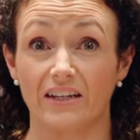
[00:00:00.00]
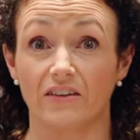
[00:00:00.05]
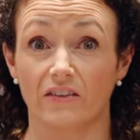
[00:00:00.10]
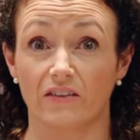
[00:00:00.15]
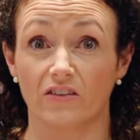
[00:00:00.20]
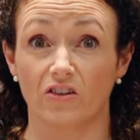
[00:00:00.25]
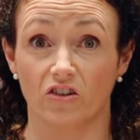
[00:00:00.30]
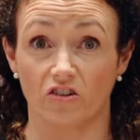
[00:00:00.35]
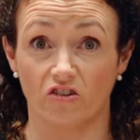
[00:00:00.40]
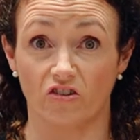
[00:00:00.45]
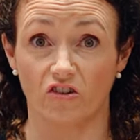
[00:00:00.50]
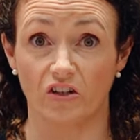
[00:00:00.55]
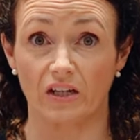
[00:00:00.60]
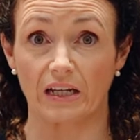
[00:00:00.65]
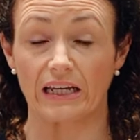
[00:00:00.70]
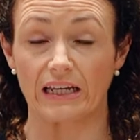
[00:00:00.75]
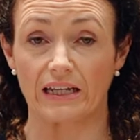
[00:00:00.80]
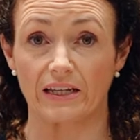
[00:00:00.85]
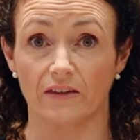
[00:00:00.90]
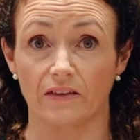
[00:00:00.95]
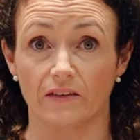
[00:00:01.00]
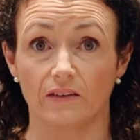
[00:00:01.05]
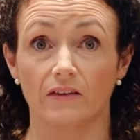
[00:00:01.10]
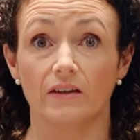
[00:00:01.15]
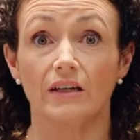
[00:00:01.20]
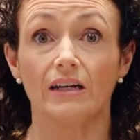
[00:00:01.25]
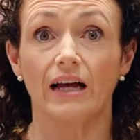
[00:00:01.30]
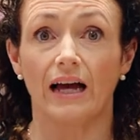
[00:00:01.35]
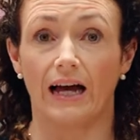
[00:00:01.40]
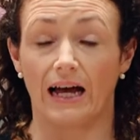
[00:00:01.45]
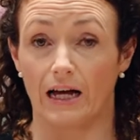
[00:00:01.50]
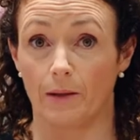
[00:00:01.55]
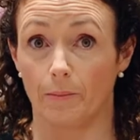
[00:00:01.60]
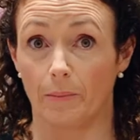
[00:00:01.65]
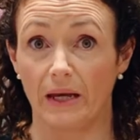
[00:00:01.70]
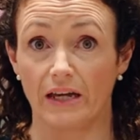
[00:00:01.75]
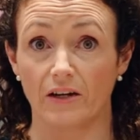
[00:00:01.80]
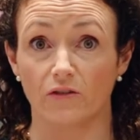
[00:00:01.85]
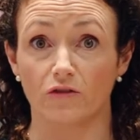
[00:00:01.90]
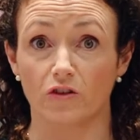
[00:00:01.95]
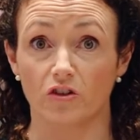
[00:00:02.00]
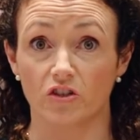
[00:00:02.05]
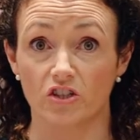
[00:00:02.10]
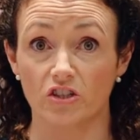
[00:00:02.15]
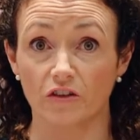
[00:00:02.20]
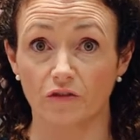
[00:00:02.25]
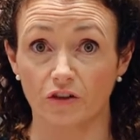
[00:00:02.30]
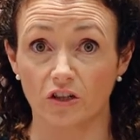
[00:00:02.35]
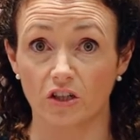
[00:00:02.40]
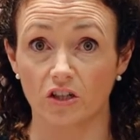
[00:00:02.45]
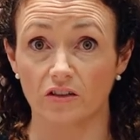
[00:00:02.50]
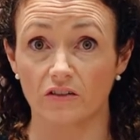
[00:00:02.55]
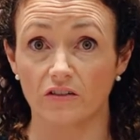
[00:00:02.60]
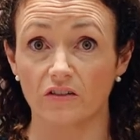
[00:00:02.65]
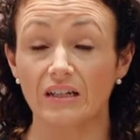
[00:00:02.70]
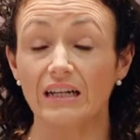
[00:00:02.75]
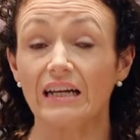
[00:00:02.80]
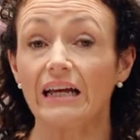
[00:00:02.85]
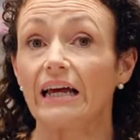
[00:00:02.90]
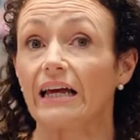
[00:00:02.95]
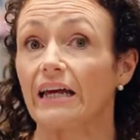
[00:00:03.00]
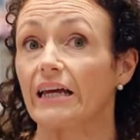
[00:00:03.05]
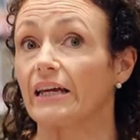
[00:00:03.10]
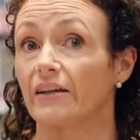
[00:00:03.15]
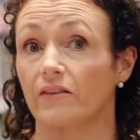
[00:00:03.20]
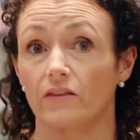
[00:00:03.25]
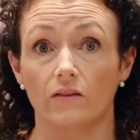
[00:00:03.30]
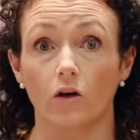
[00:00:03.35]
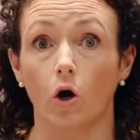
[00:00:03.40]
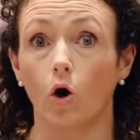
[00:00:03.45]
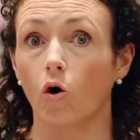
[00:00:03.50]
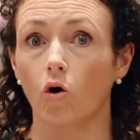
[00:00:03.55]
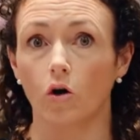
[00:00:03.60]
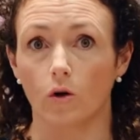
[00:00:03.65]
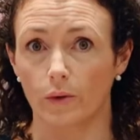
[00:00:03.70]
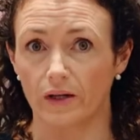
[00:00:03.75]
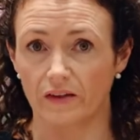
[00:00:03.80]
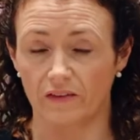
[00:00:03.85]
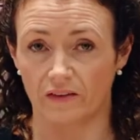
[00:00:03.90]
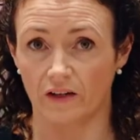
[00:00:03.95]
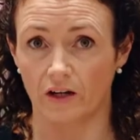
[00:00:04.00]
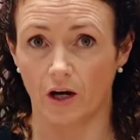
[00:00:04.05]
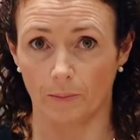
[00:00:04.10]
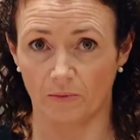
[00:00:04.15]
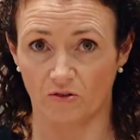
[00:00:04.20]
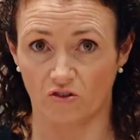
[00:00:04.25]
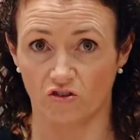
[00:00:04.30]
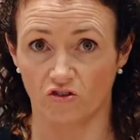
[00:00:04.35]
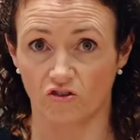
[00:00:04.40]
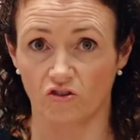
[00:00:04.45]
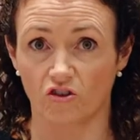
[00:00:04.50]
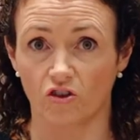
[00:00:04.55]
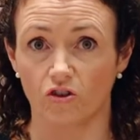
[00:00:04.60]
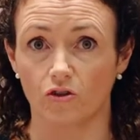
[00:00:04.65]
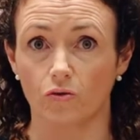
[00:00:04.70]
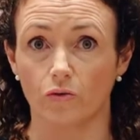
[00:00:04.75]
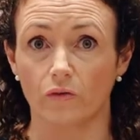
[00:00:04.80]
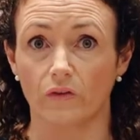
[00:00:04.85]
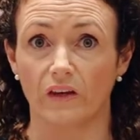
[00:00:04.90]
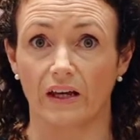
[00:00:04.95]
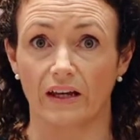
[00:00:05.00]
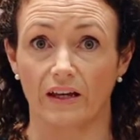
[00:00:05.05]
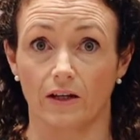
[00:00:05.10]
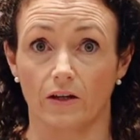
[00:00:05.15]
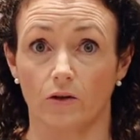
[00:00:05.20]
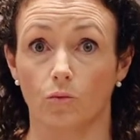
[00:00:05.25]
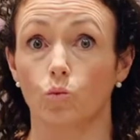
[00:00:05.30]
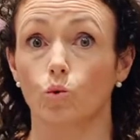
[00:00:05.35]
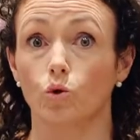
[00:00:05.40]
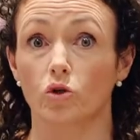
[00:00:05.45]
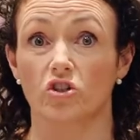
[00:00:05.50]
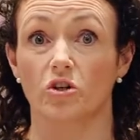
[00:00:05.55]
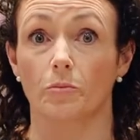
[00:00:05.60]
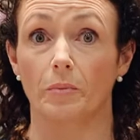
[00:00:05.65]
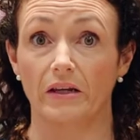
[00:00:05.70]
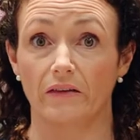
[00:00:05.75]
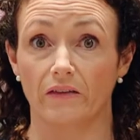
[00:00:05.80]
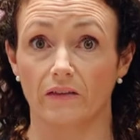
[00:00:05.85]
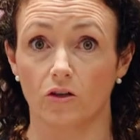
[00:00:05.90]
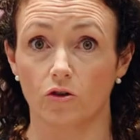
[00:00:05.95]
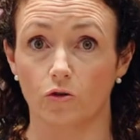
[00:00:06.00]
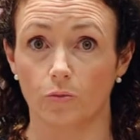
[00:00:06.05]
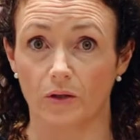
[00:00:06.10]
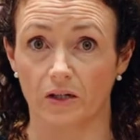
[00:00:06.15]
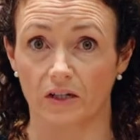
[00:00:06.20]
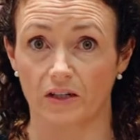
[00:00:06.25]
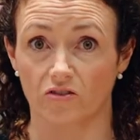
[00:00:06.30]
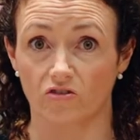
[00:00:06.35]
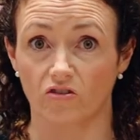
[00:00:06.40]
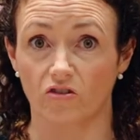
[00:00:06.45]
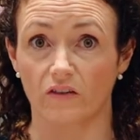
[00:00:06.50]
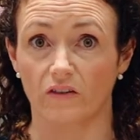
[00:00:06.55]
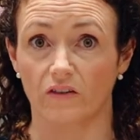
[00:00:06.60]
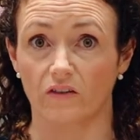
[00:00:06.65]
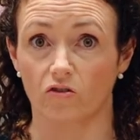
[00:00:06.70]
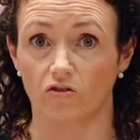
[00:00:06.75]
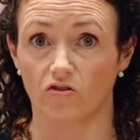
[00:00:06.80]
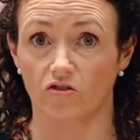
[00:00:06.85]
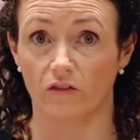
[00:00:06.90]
insertion is painful or difficult, it's always an option to use a water-based lubricant, such